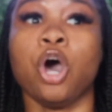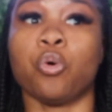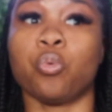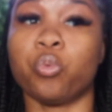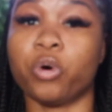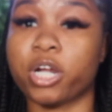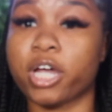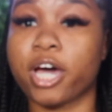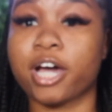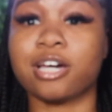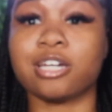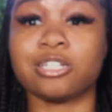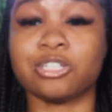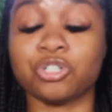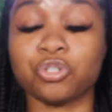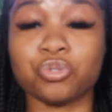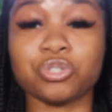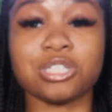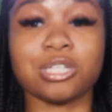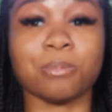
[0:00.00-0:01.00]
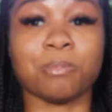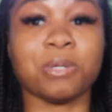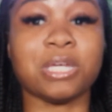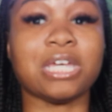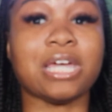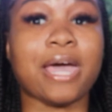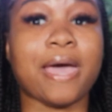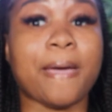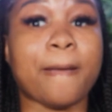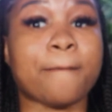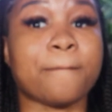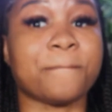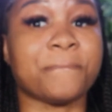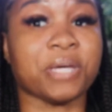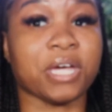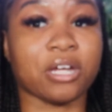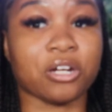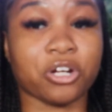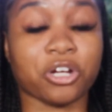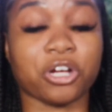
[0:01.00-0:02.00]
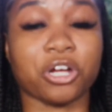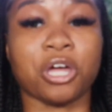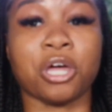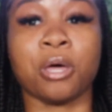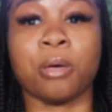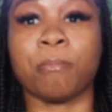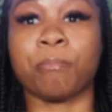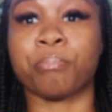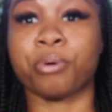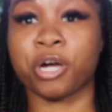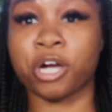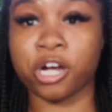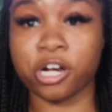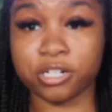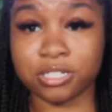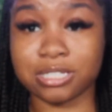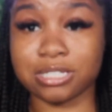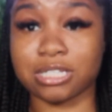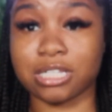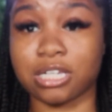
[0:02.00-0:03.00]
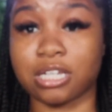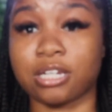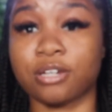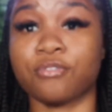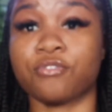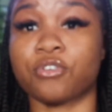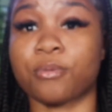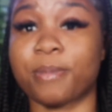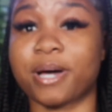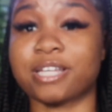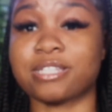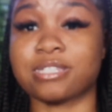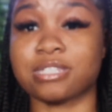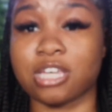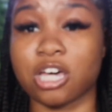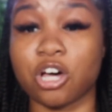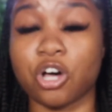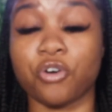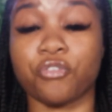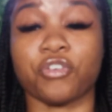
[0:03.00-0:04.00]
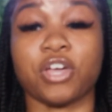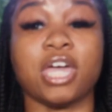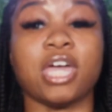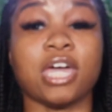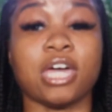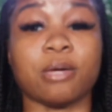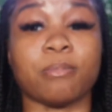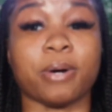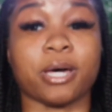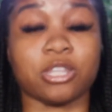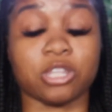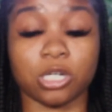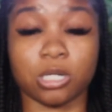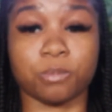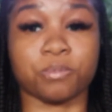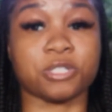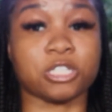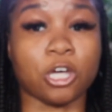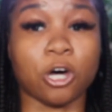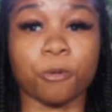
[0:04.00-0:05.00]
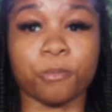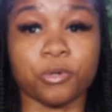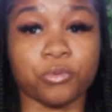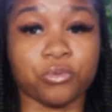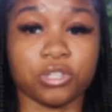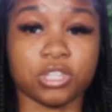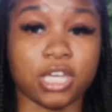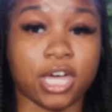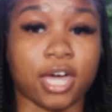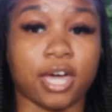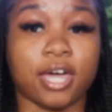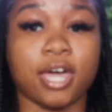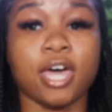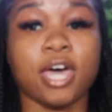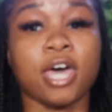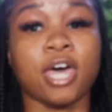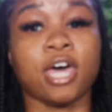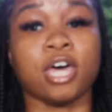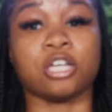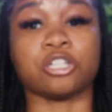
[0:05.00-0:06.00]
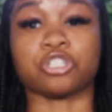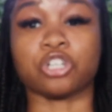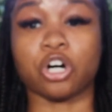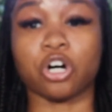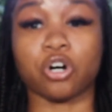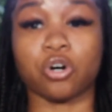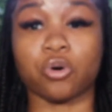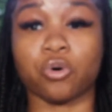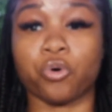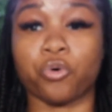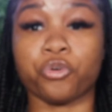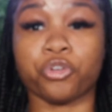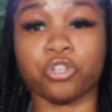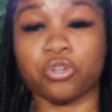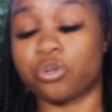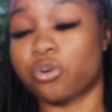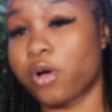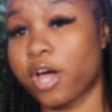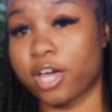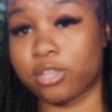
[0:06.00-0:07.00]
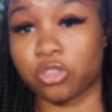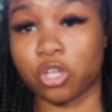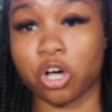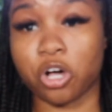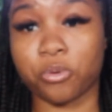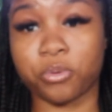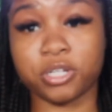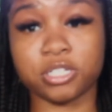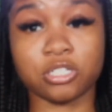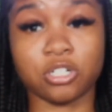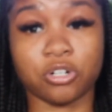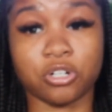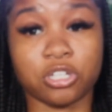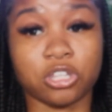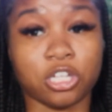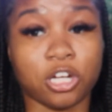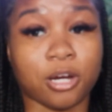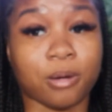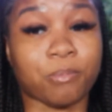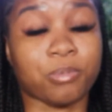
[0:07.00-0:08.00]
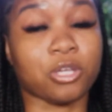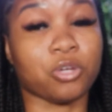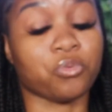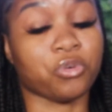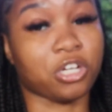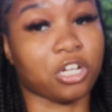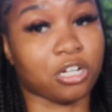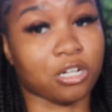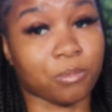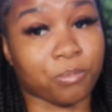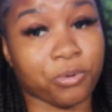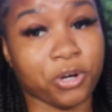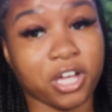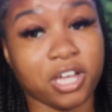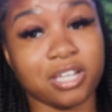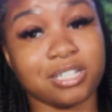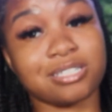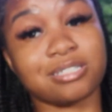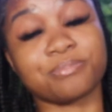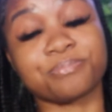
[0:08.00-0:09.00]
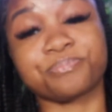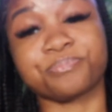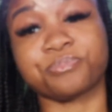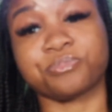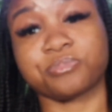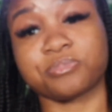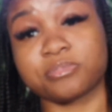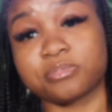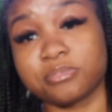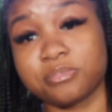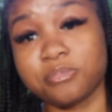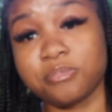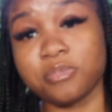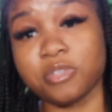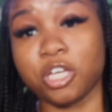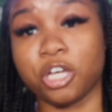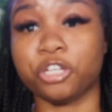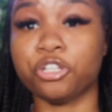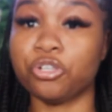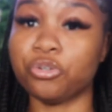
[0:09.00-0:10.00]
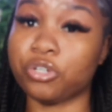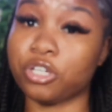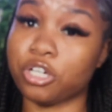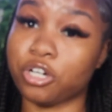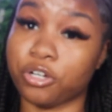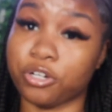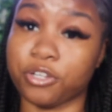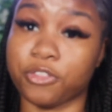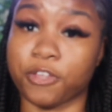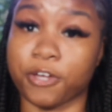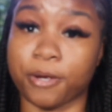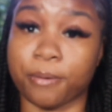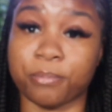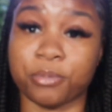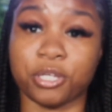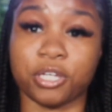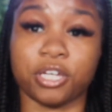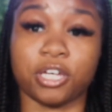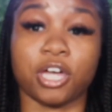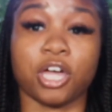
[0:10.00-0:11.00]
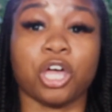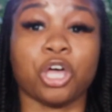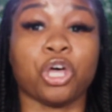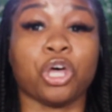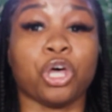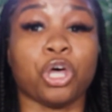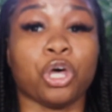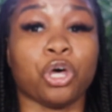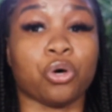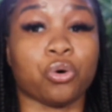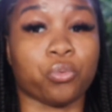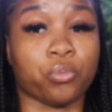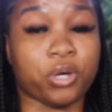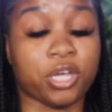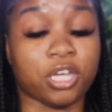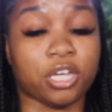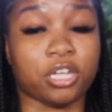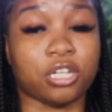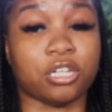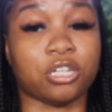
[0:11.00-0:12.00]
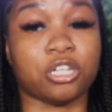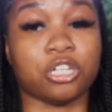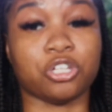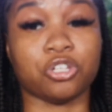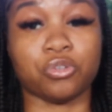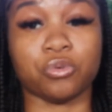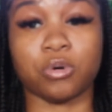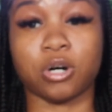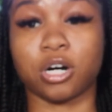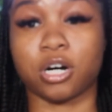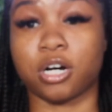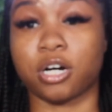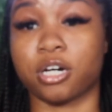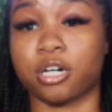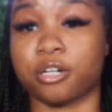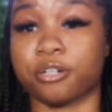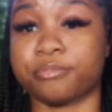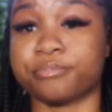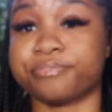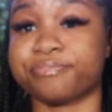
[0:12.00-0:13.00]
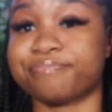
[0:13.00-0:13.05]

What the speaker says: what I could do to be a better person for myself, and my therapist helped me with that. So you don't have to always go to therapy when you're depressed. You can go to therapy when you are